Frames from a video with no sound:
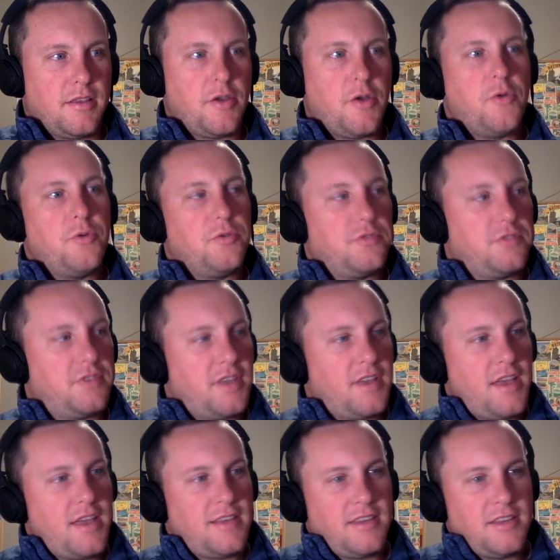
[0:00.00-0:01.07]

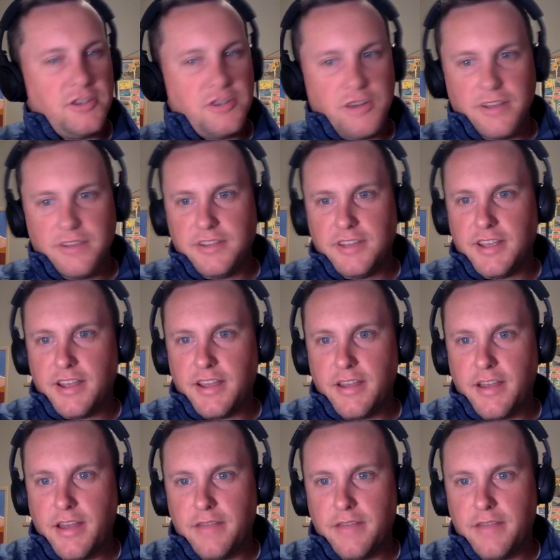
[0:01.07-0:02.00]
those, it's interesting.